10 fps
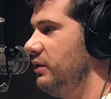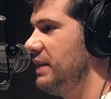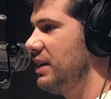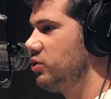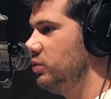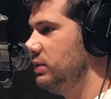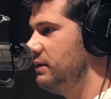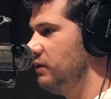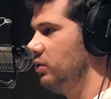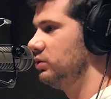sexually
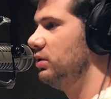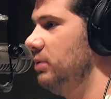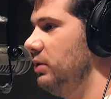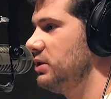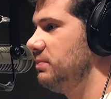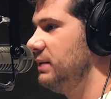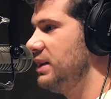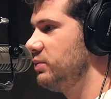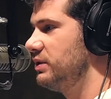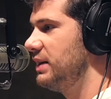vulnerable. It's a
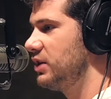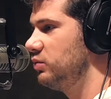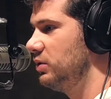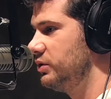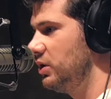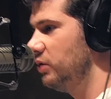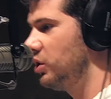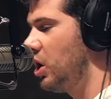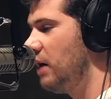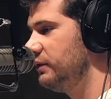place where sexual assault
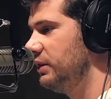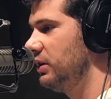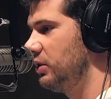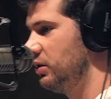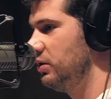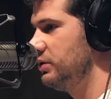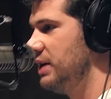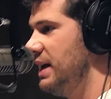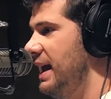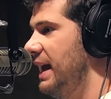often occurs.
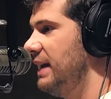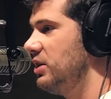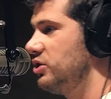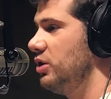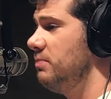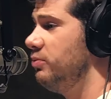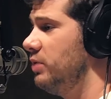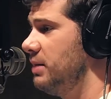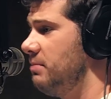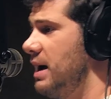And at a certain
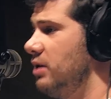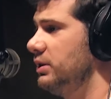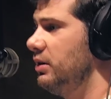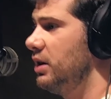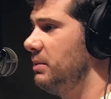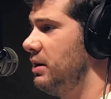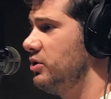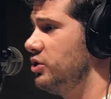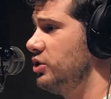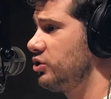point, my only argument here
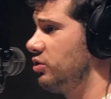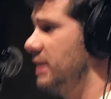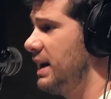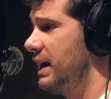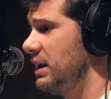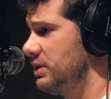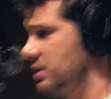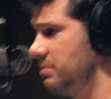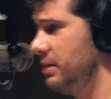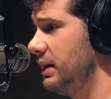is you're discriminating against
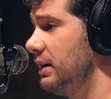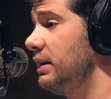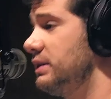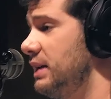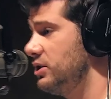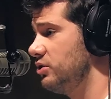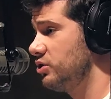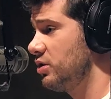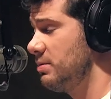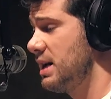somebody. And in this case, you're
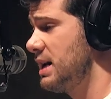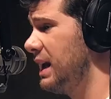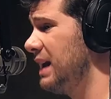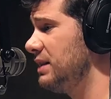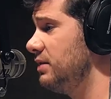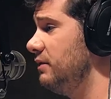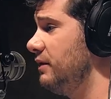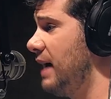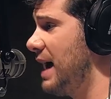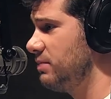discriminating against the
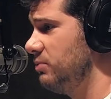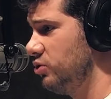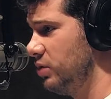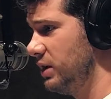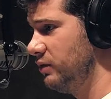vast majority of